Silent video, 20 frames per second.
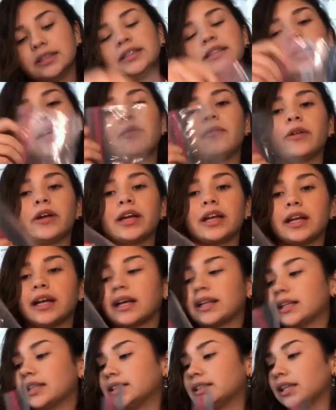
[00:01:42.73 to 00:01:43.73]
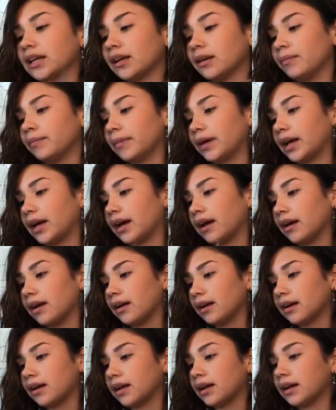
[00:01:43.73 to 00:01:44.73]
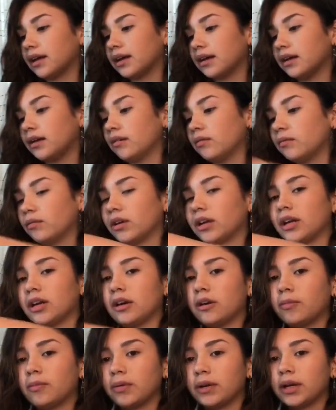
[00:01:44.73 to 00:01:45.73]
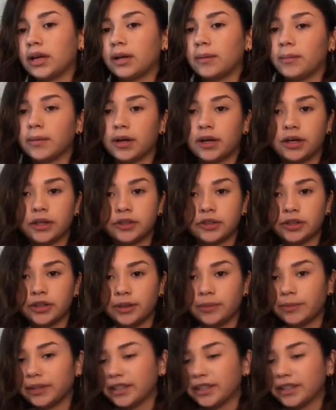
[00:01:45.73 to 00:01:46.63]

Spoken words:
Then we're gonna get the second bag and we're gonna open up our trail